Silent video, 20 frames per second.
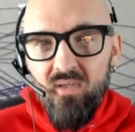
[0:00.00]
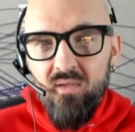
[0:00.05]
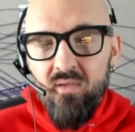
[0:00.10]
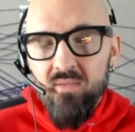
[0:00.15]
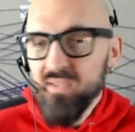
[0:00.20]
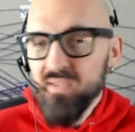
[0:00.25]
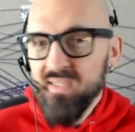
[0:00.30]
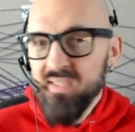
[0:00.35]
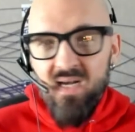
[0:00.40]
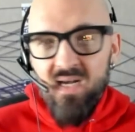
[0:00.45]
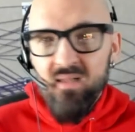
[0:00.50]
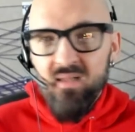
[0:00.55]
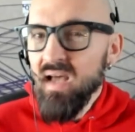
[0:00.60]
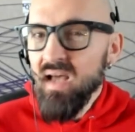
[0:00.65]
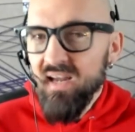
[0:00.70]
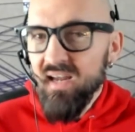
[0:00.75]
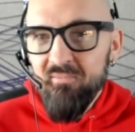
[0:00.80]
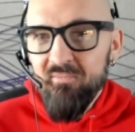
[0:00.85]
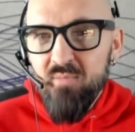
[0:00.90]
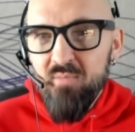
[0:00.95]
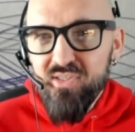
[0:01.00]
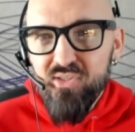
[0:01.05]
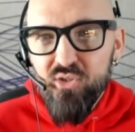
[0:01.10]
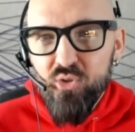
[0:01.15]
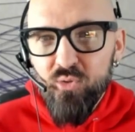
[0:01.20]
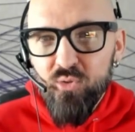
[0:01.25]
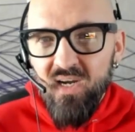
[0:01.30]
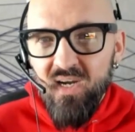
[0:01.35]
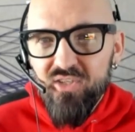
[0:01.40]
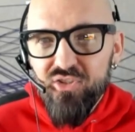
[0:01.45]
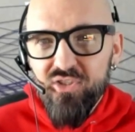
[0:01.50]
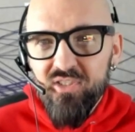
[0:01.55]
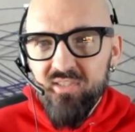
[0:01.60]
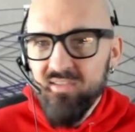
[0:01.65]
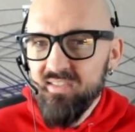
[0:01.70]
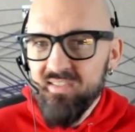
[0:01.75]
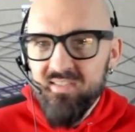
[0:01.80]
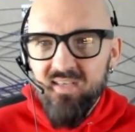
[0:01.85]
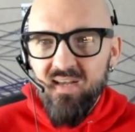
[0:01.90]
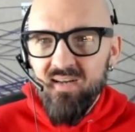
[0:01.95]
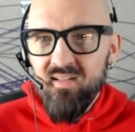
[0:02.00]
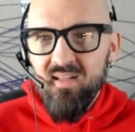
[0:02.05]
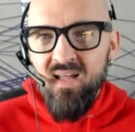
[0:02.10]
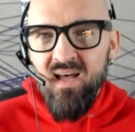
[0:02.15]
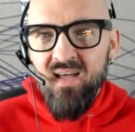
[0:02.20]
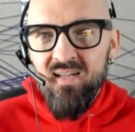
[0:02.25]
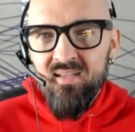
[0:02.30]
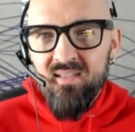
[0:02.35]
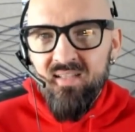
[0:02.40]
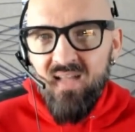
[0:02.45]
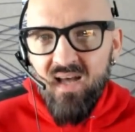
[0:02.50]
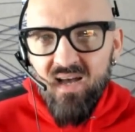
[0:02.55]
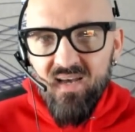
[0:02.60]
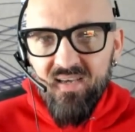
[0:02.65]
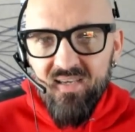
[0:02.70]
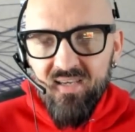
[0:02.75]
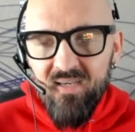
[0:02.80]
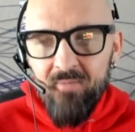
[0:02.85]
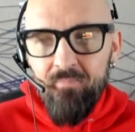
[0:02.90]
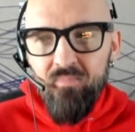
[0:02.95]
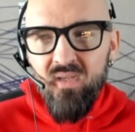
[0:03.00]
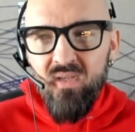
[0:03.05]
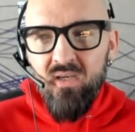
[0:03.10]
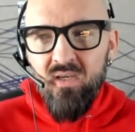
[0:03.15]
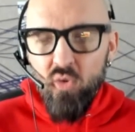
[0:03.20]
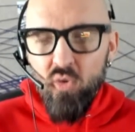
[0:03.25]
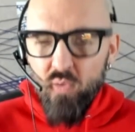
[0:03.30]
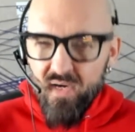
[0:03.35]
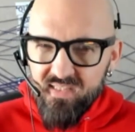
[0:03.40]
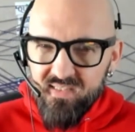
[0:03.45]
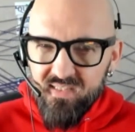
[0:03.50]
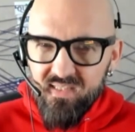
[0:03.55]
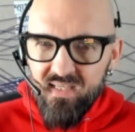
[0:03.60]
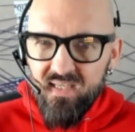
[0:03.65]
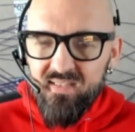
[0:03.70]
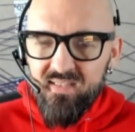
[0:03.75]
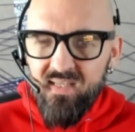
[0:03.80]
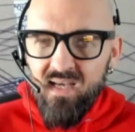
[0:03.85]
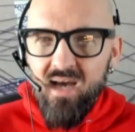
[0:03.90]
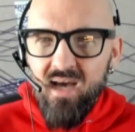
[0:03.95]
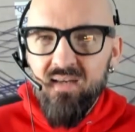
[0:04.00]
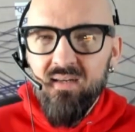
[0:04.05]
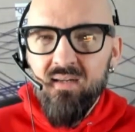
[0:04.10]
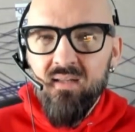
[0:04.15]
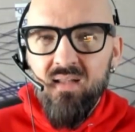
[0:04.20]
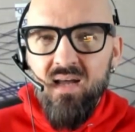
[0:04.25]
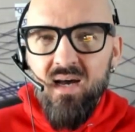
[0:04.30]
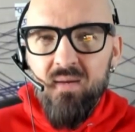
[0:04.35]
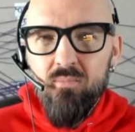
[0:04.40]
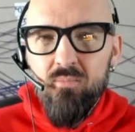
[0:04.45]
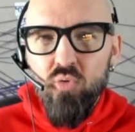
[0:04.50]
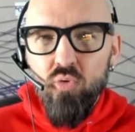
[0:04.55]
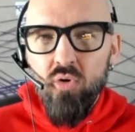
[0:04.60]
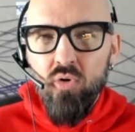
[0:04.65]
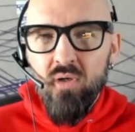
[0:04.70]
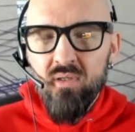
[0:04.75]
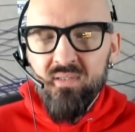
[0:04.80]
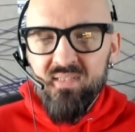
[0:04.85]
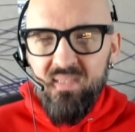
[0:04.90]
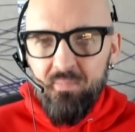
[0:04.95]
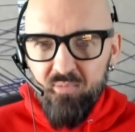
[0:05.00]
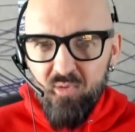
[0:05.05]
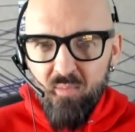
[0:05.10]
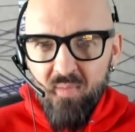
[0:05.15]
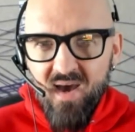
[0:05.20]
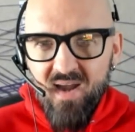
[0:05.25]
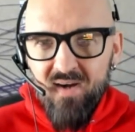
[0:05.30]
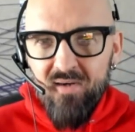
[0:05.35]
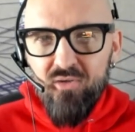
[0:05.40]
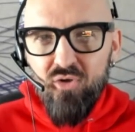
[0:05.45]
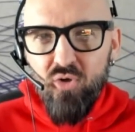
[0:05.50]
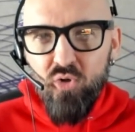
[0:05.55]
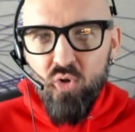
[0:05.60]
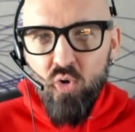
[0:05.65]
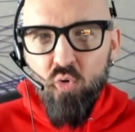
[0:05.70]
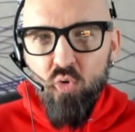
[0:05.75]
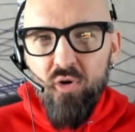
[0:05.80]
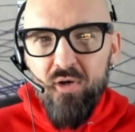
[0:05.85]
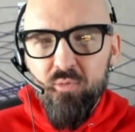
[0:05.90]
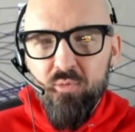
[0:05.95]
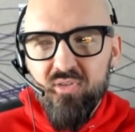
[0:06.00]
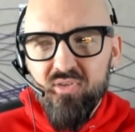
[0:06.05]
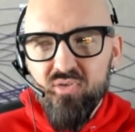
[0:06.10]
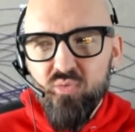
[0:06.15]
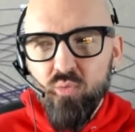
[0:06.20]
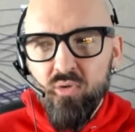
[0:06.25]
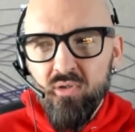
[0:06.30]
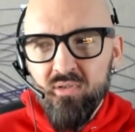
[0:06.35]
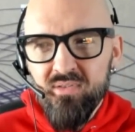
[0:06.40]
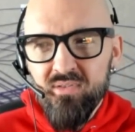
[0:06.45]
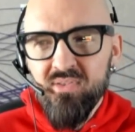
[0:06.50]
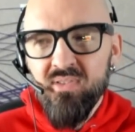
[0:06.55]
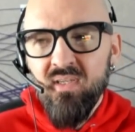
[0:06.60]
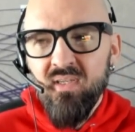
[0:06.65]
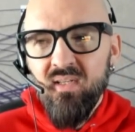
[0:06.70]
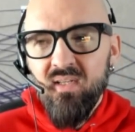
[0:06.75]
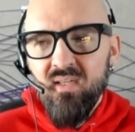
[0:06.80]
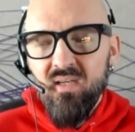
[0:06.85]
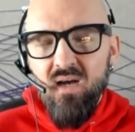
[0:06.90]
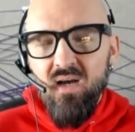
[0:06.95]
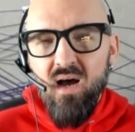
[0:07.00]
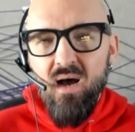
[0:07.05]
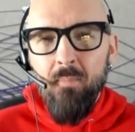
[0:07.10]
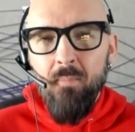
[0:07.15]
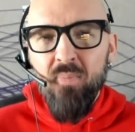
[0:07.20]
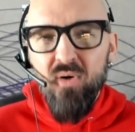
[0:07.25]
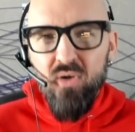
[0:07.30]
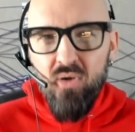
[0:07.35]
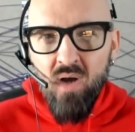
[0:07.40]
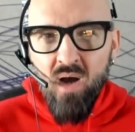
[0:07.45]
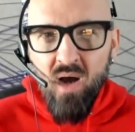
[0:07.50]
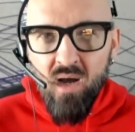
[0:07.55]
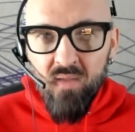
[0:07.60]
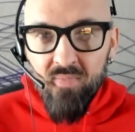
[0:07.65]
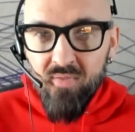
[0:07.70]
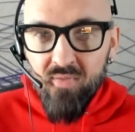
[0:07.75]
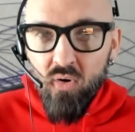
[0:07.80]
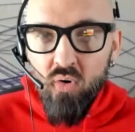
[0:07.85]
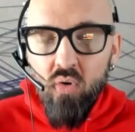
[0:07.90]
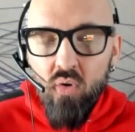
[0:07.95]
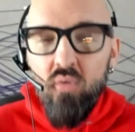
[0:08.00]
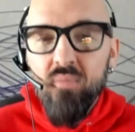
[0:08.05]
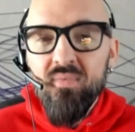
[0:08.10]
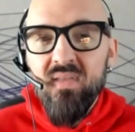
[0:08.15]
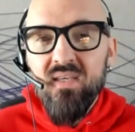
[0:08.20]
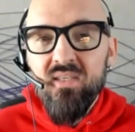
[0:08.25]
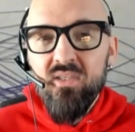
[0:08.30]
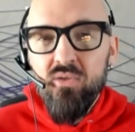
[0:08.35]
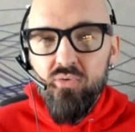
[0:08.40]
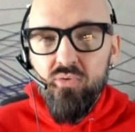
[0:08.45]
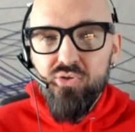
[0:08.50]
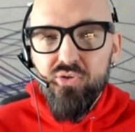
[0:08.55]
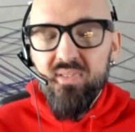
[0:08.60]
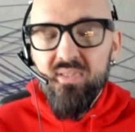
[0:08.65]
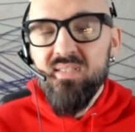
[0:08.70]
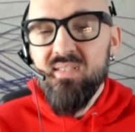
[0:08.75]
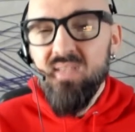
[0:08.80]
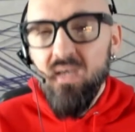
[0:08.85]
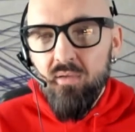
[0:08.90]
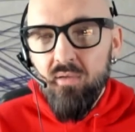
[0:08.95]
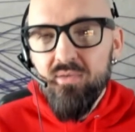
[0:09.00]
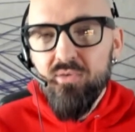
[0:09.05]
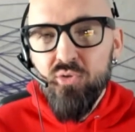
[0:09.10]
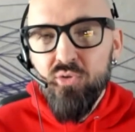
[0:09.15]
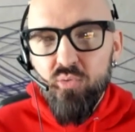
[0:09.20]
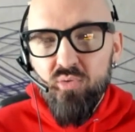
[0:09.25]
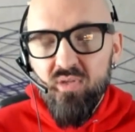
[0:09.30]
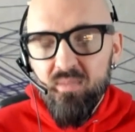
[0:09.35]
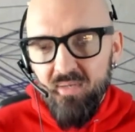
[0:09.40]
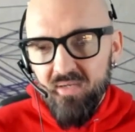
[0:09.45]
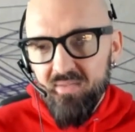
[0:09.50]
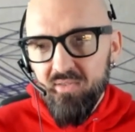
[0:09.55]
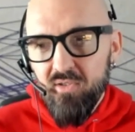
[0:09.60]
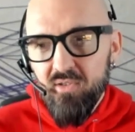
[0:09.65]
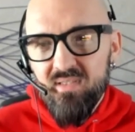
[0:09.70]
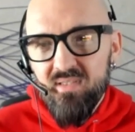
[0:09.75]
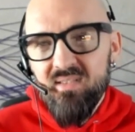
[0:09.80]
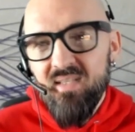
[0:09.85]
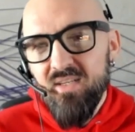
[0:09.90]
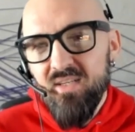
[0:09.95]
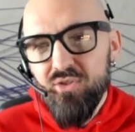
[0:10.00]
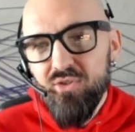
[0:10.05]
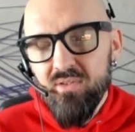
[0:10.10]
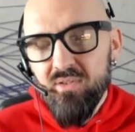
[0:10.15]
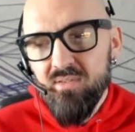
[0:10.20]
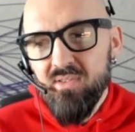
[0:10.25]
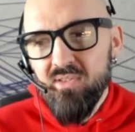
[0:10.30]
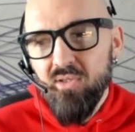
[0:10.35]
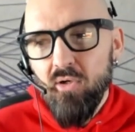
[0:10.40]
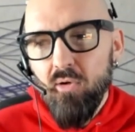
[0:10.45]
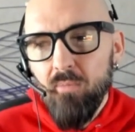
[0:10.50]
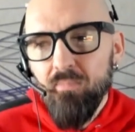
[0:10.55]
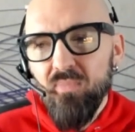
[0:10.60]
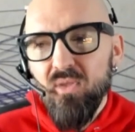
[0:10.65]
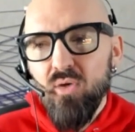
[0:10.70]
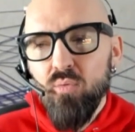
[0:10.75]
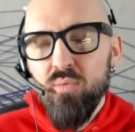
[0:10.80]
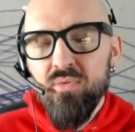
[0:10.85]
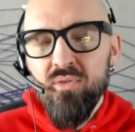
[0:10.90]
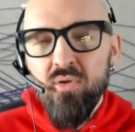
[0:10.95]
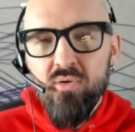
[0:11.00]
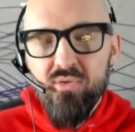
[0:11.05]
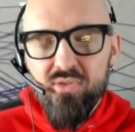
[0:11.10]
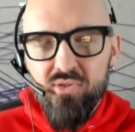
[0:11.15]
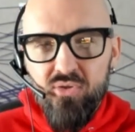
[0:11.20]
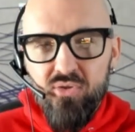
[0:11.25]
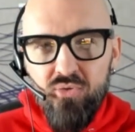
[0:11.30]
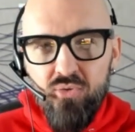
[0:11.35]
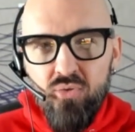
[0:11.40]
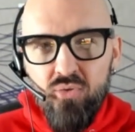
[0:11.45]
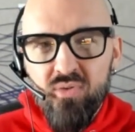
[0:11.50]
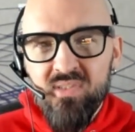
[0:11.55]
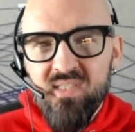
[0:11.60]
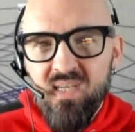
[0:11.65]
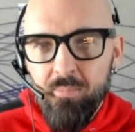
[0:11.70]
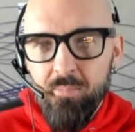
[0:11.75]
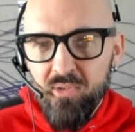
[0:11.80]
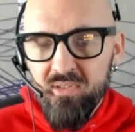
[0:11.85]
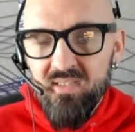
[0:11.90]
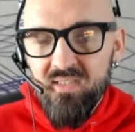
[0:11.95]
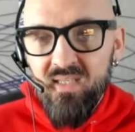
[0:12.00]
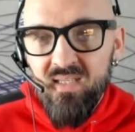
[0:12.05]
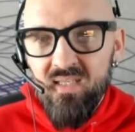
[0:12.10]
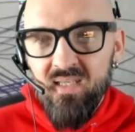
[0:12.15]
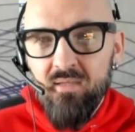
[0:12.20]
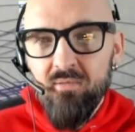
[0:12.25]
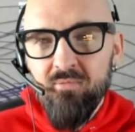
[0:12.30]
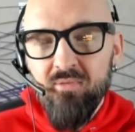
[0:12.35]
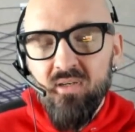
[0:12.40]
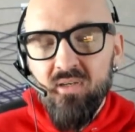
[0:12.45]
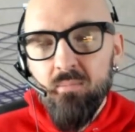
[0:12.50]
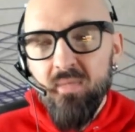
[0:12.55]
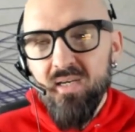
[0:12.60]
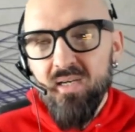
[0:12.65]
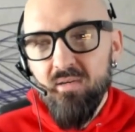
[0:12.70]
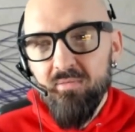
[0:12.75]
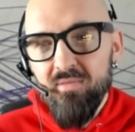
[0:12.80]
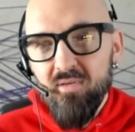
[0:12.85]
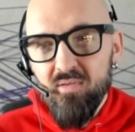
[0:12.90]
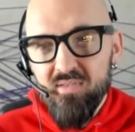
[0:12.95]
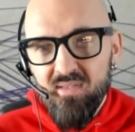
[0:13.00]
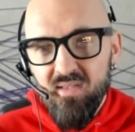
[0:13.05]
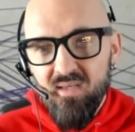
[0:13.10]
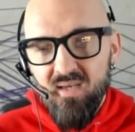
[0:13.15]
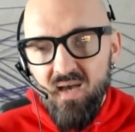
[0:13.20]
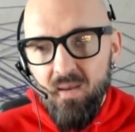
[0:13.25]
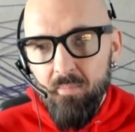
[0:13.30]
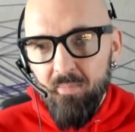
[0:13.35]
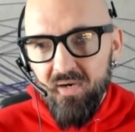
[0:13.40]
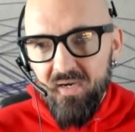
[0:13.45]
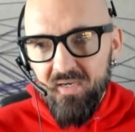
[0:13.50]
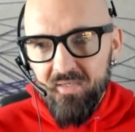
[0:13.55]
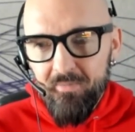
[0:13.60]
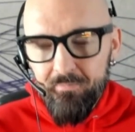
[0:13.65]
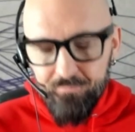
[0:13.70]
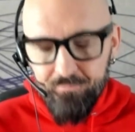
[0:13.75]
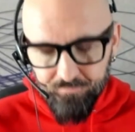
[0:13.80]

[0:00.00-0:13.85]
There's not a lot of misdirection. There's not a lot of lying. Kwesi has gotten a lot more diplomatic or coy with his words. But on the whole, they usually tell the truth about their intentions. So when those two separately get in front of microphones at the Combine,